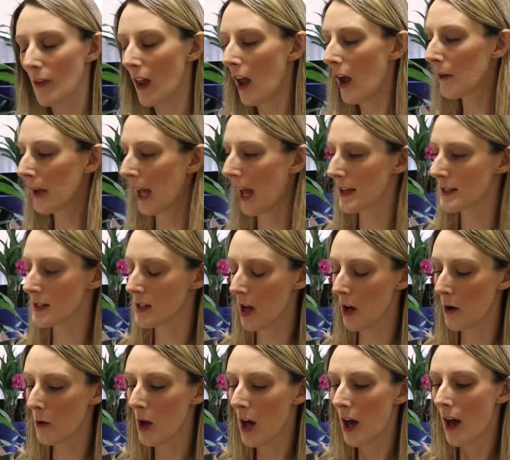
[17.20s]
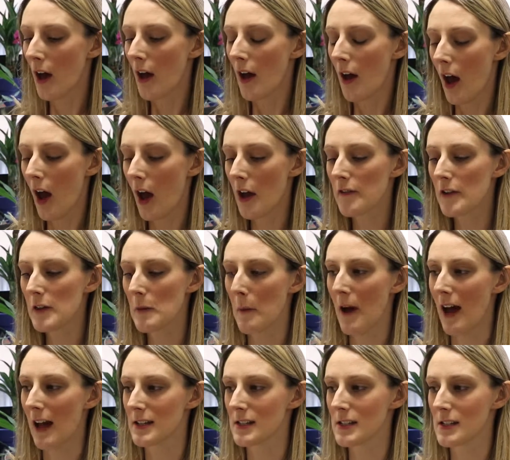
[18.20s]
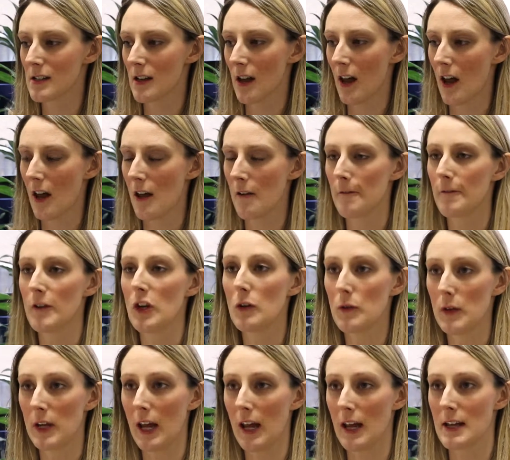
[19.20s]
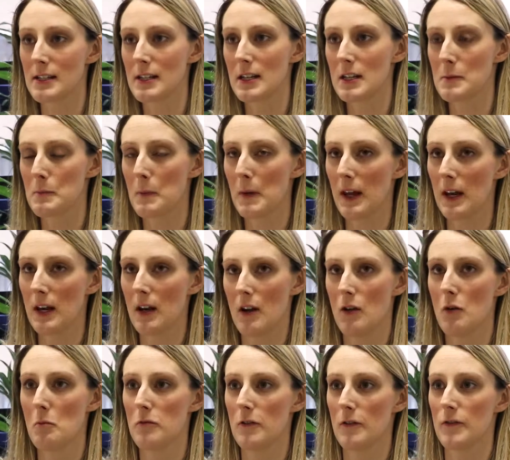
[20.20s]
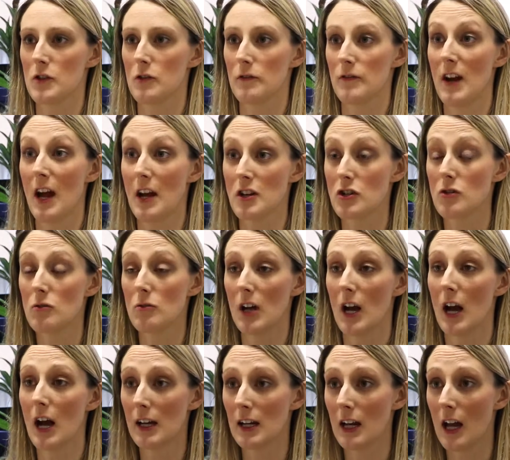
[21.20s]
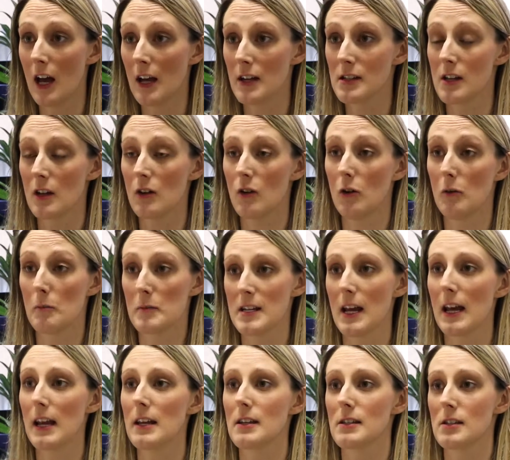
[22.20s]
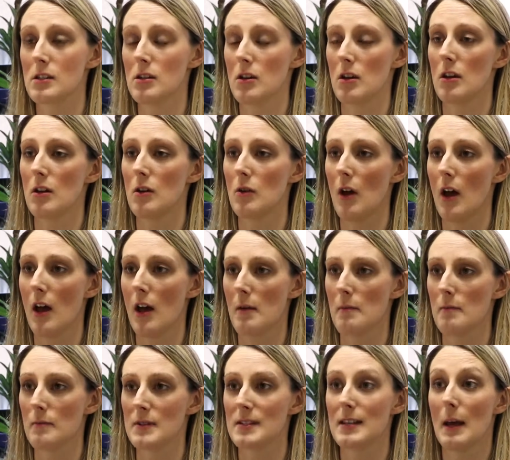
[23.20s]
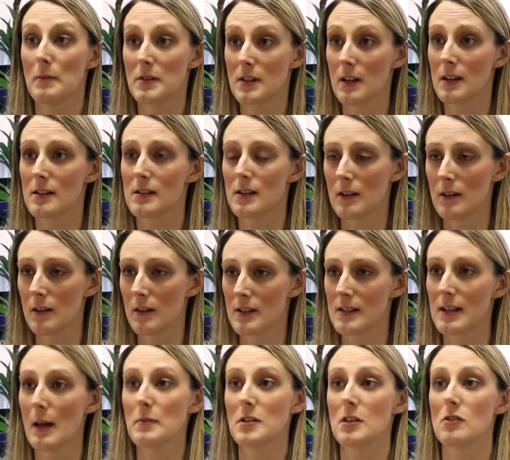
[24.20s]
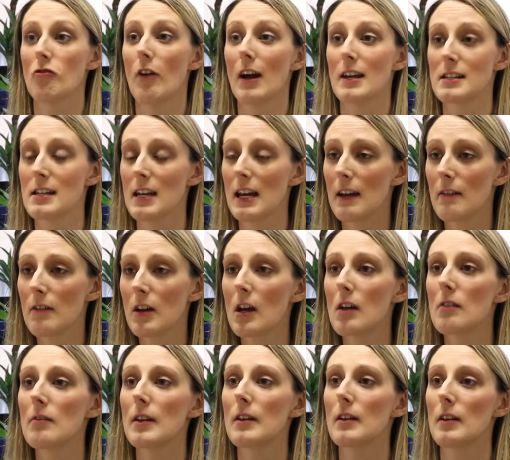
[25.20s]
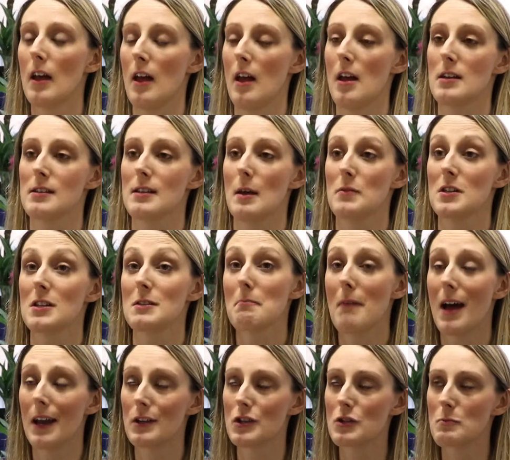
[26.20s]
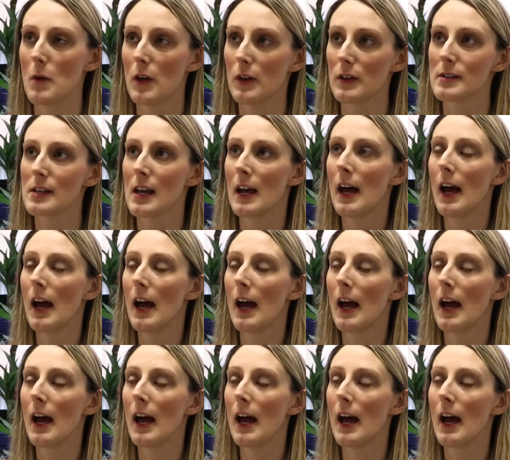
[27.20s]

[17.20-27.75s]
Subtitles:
Okay, so over the past few years, there's been a number of sort of national guidelines and updates to sepsis and sepsis criteria and sepsis management.